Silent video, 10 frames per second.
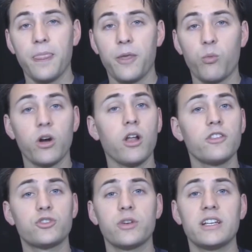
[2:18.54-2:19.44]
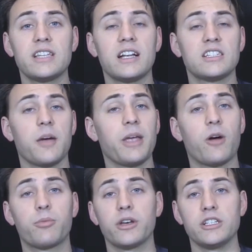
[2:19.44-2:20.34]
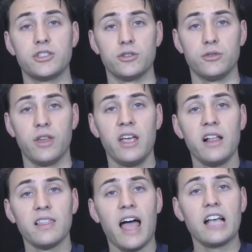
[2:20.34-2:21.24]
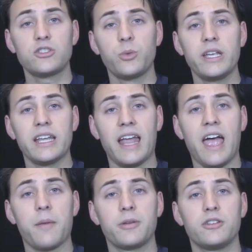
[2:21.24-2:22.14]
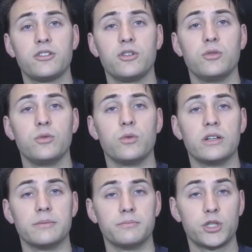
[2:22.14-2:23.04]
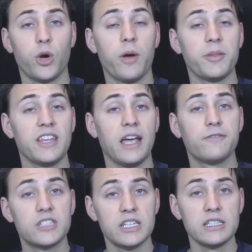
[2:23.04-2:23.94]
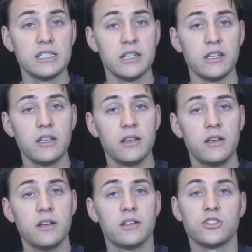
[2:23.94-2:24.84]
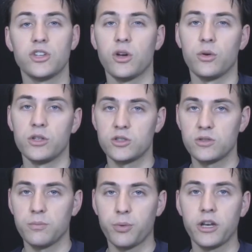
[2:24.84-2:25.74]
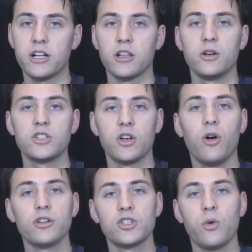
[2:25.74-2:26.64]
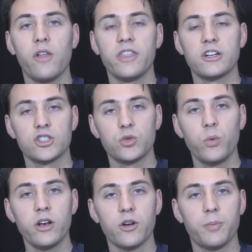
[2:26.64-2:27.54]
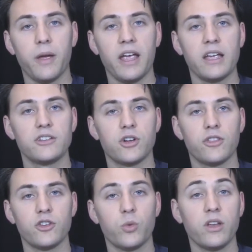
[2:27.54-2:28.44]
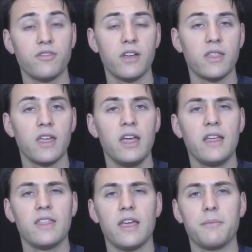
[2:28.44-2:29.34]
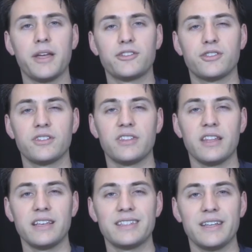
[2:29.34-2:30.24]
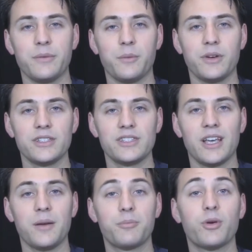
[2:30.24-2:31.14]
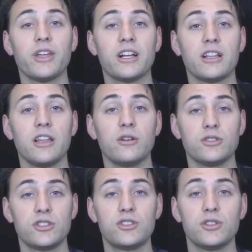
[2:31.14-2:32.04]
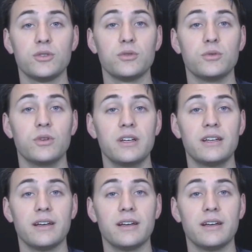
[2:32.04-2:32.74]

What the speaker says: the word on the street is that it's coming out pretty soon. Last week it happened to show up at the FCC, so it's pretty close, and also on their Twitter page on the 25th, they mentioned that it was pretty close to